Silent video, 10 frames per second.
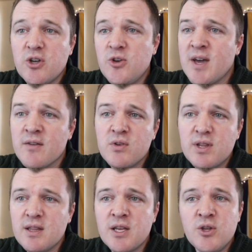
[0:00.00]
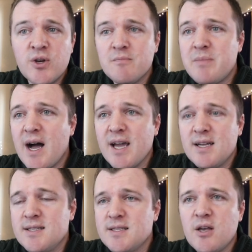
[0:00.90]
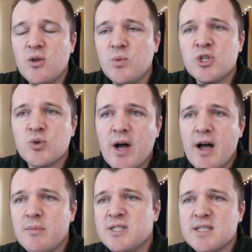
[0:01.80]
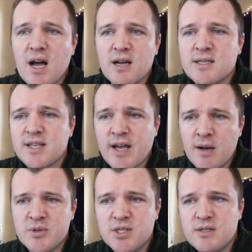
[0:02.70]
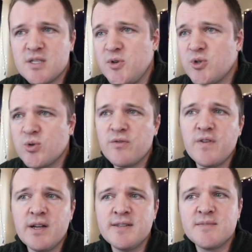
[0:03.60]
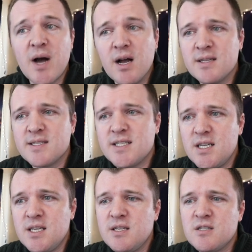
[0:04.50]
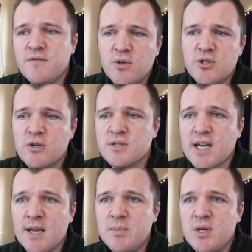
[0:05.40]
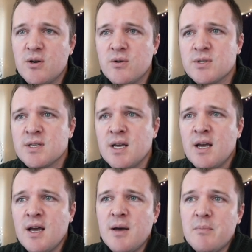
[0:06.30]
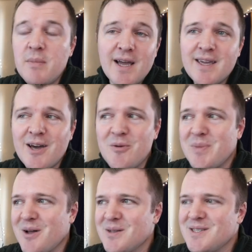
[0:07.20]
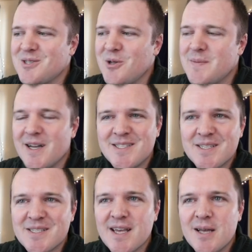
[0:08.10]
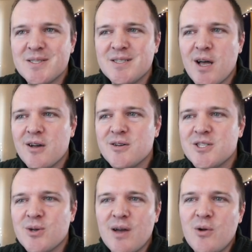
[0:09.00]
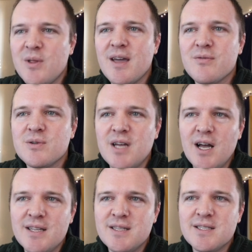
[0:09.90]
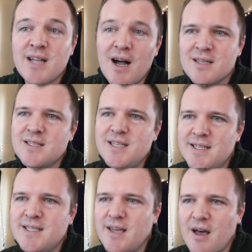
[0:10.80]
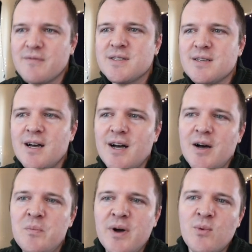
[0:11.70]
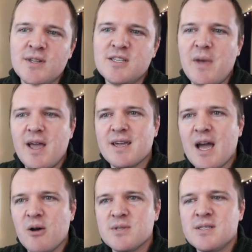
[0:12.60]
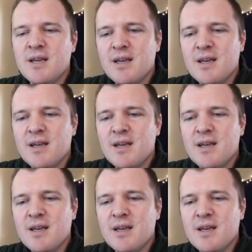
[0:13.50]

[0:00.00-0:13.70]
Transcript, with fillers: you everything that you can buy and sell with Schwab: stocks, options, mutual funds, bonds, C Ds, futures, I P Os. My account balance is only about six thousand dollars, so I've only ever done stocks and E T Fs. Uh, but once my account